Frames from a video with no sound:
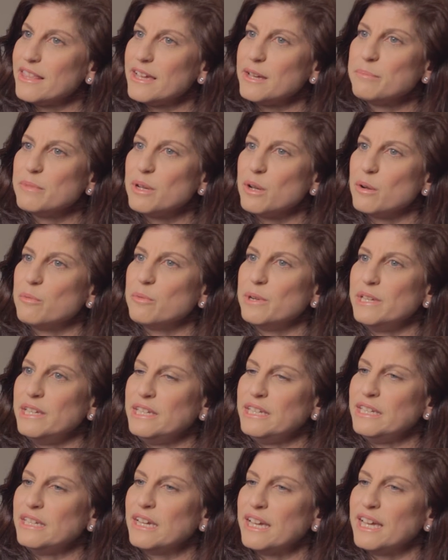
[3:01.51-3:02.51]
them,
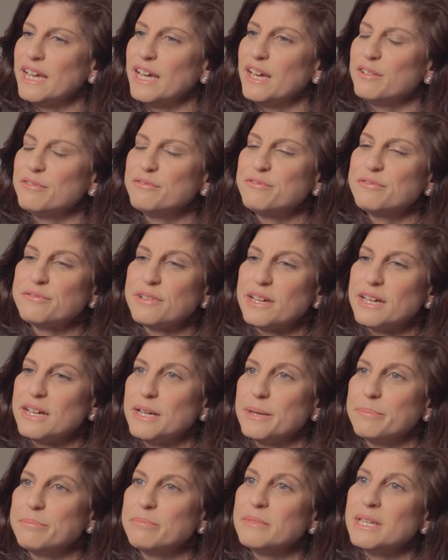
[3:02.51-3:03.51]
we have
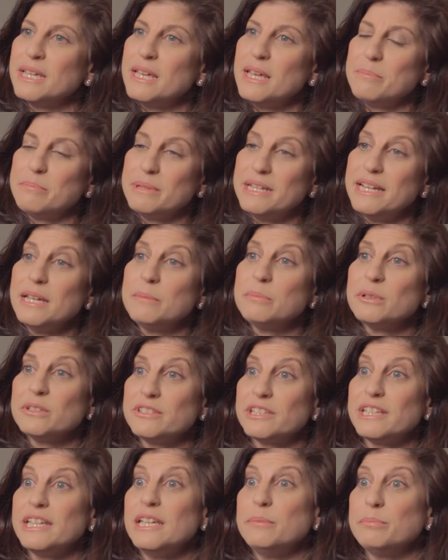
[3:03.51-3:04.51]
been able
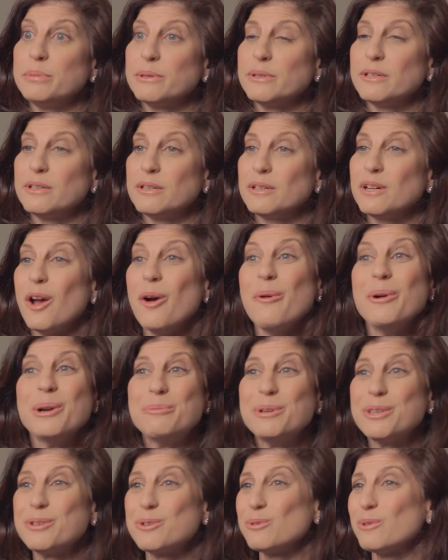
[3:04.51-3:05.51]
to keep her
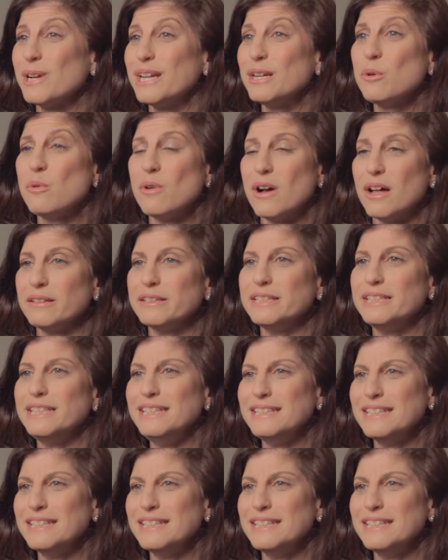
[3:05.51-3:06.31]
going with great quality.